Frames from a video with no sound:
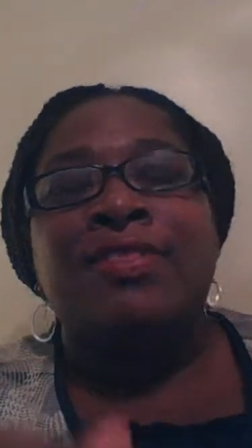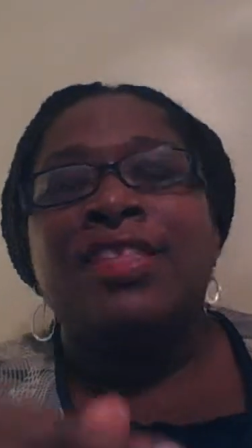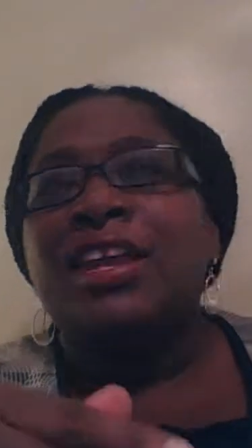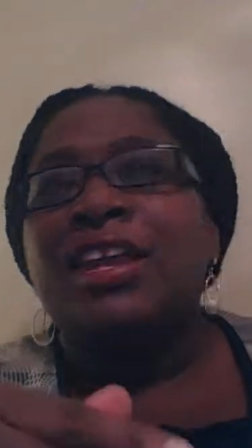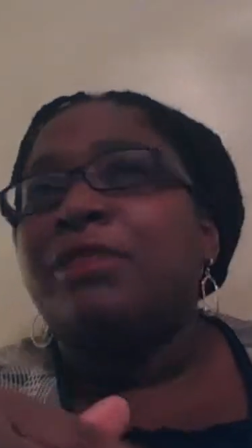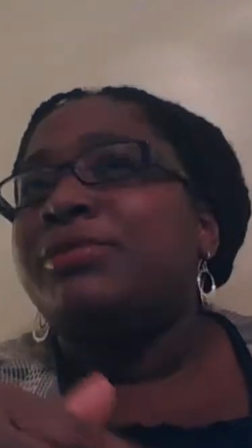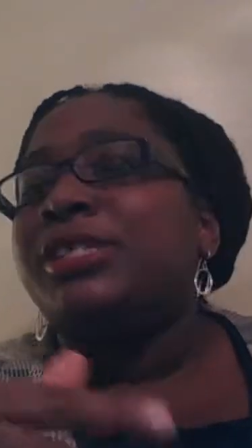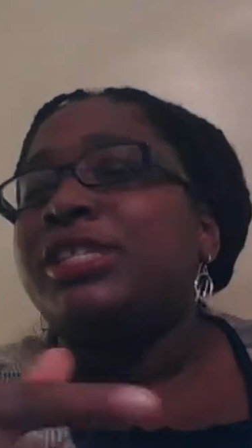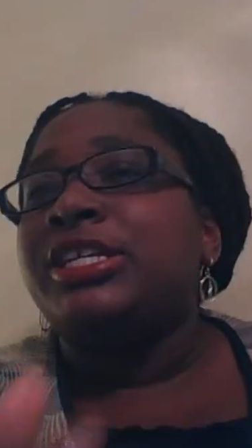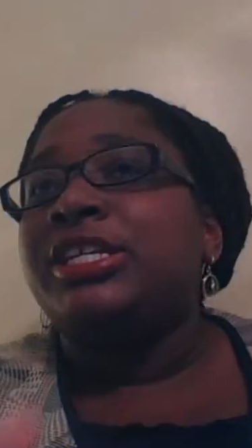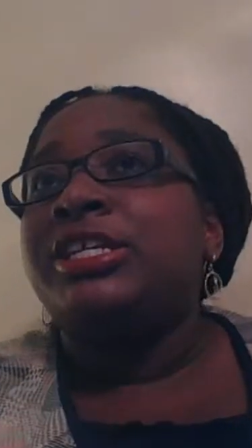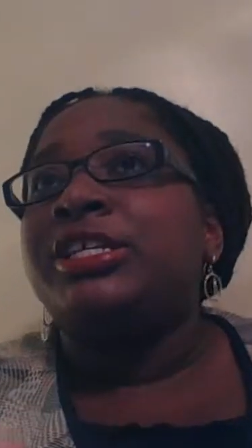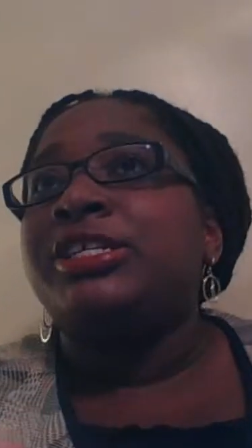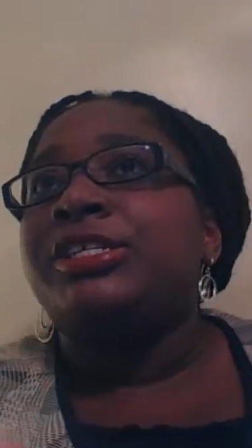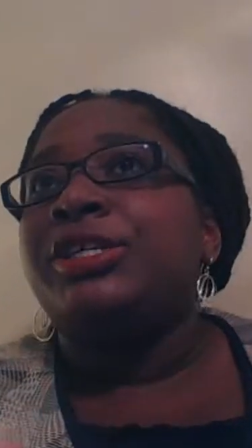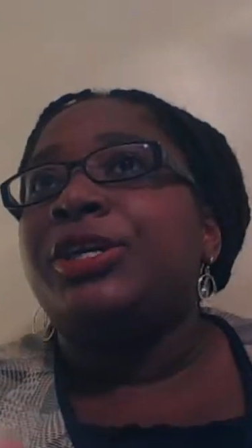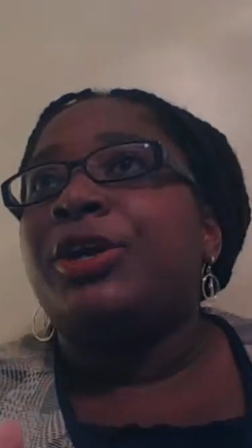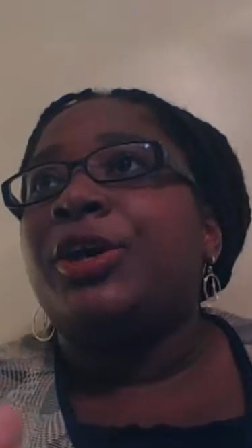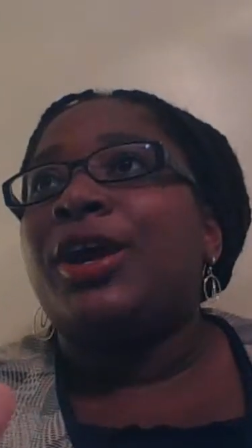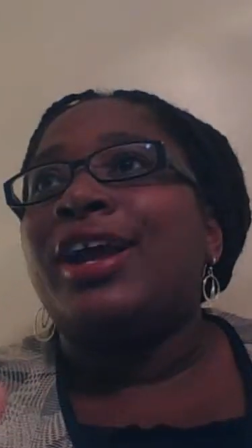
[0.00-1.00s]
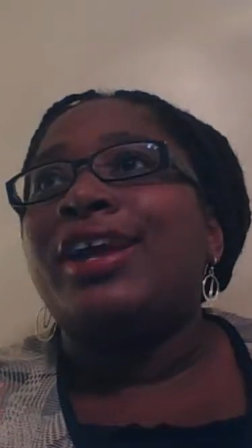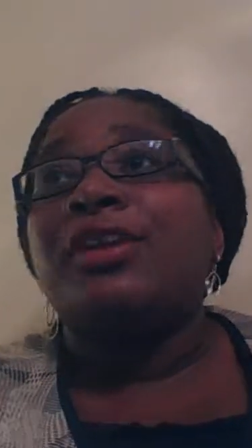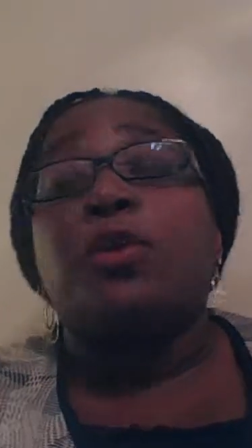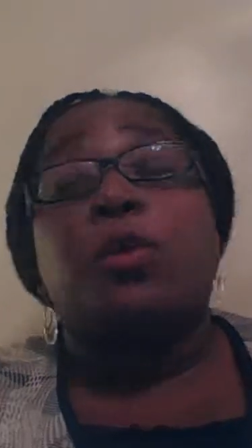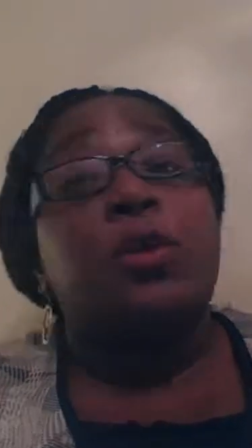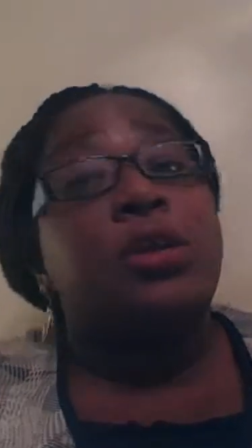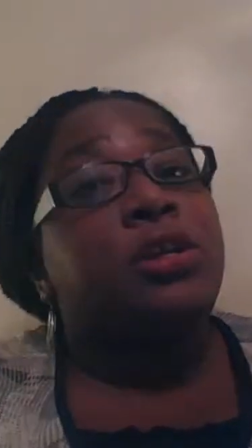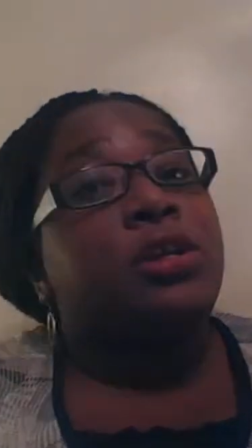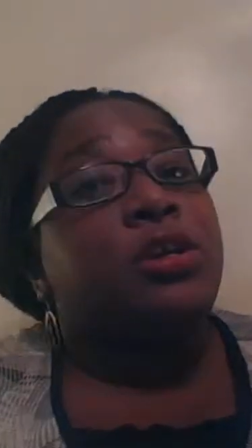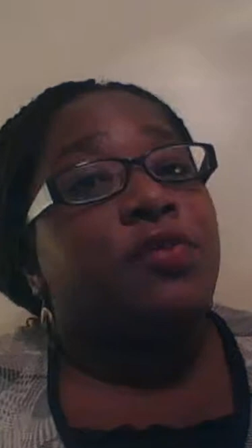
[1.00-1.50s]
that it was easier and
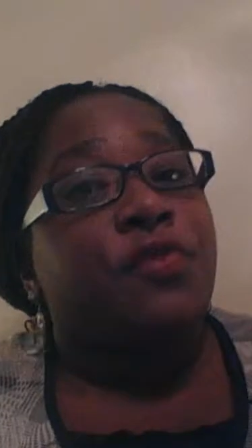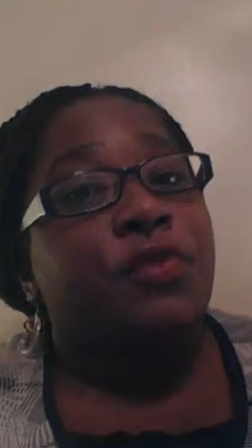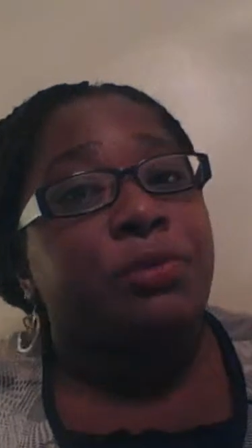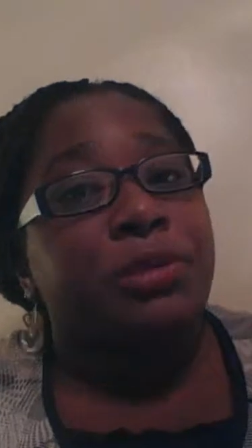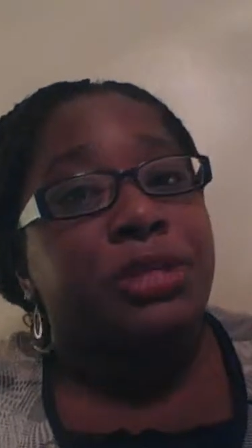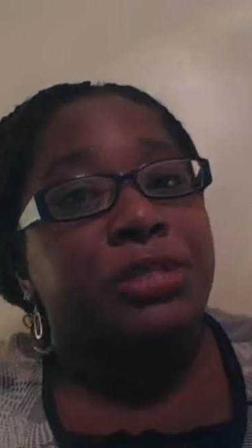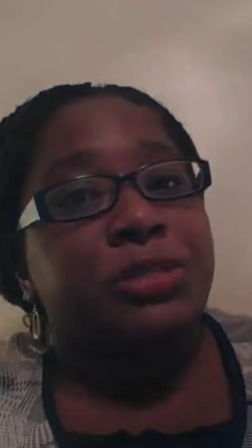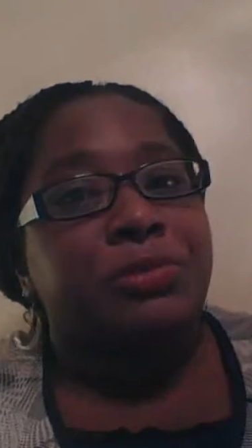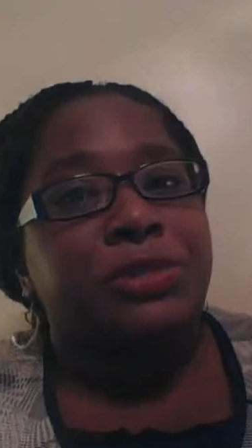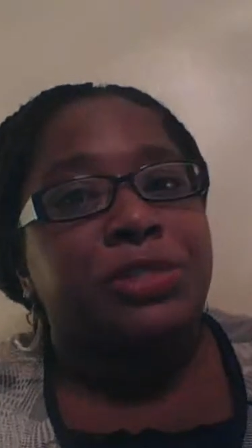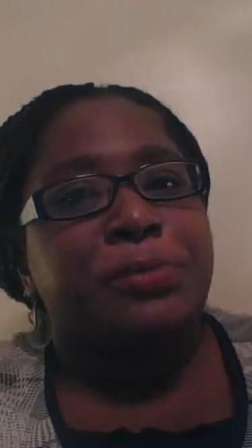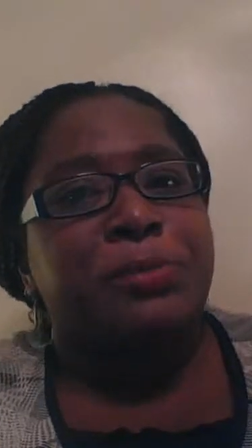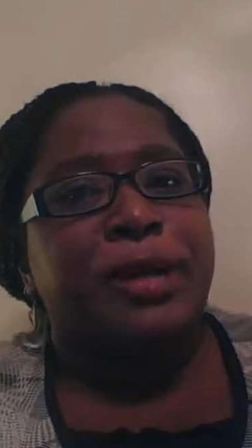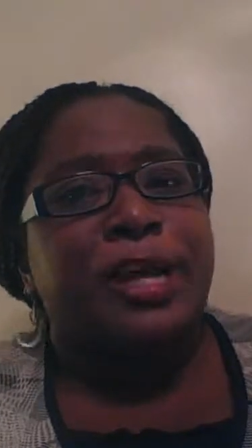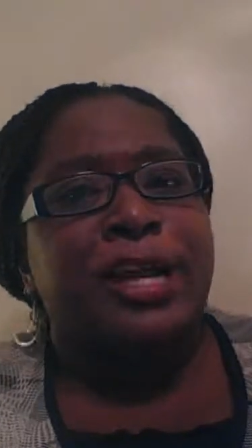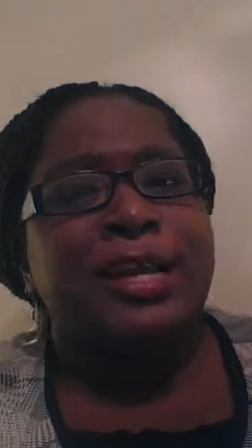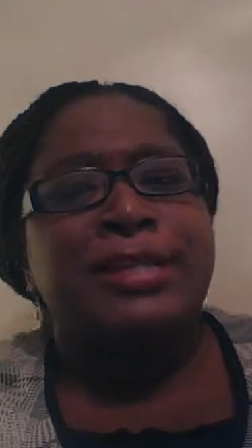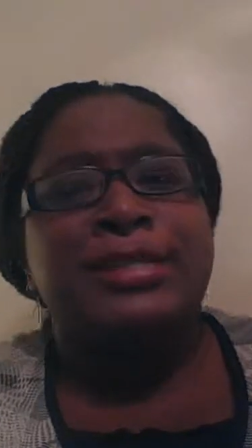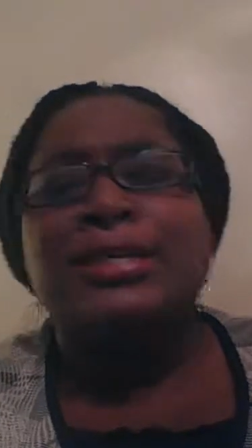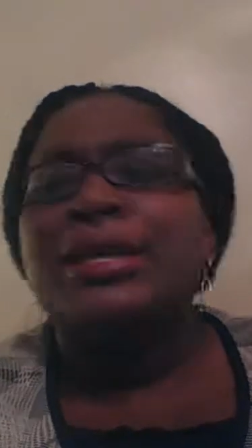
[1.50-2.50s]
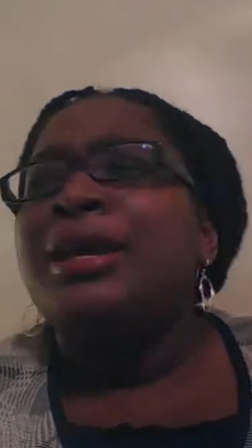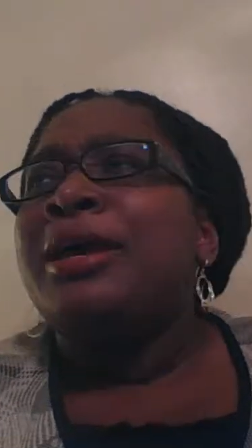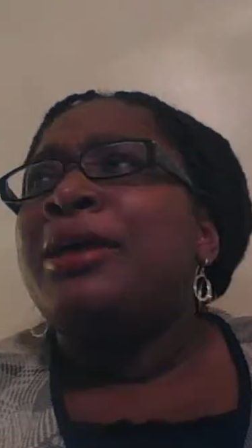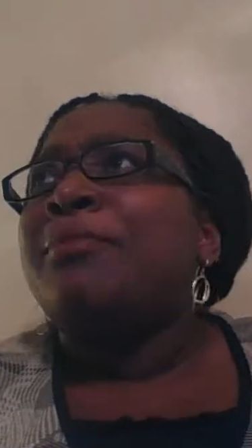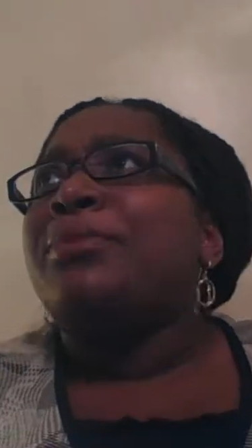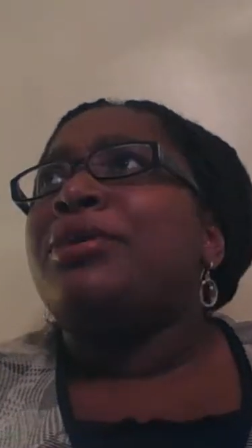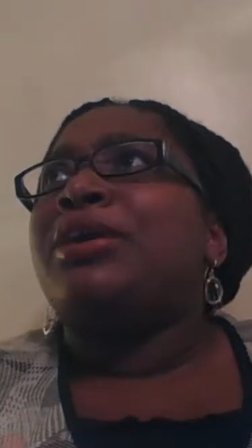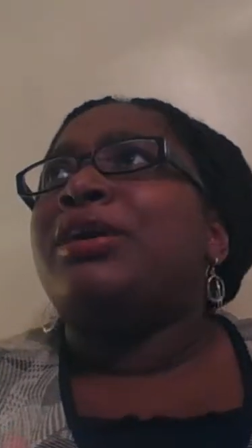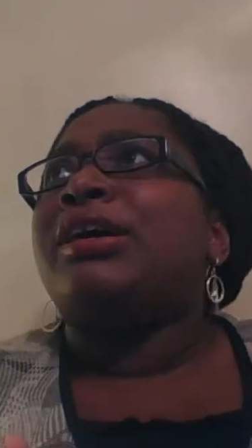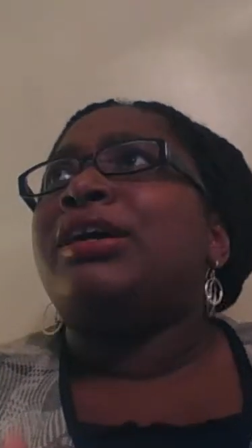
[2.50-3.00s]
quicker for me to respond
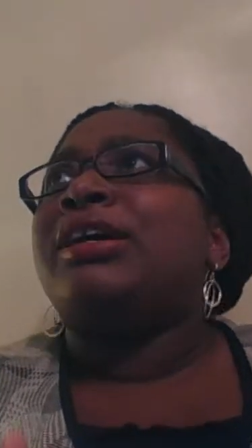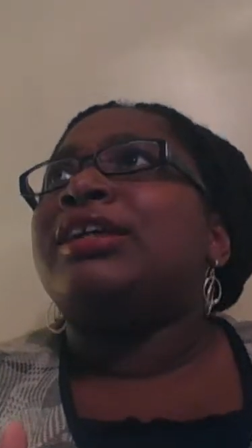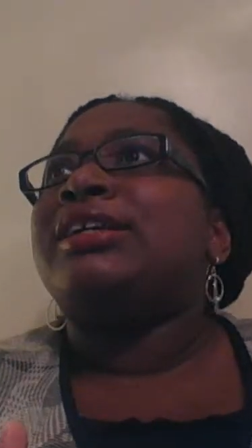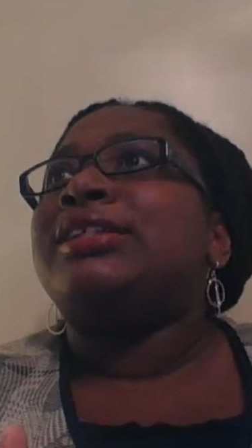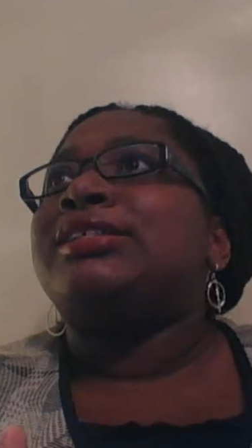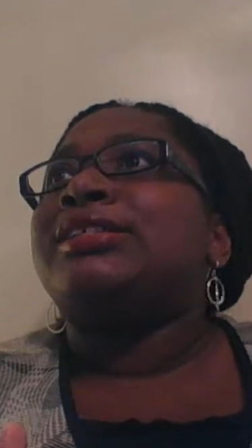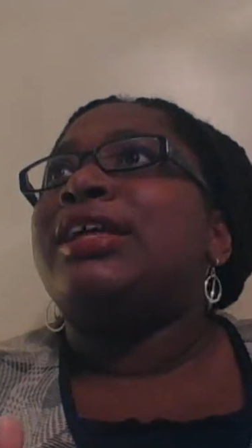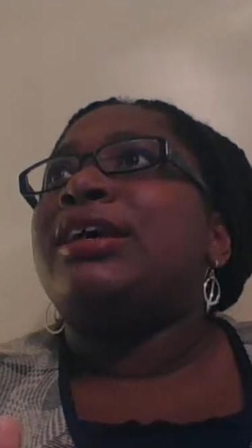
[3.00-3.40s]
because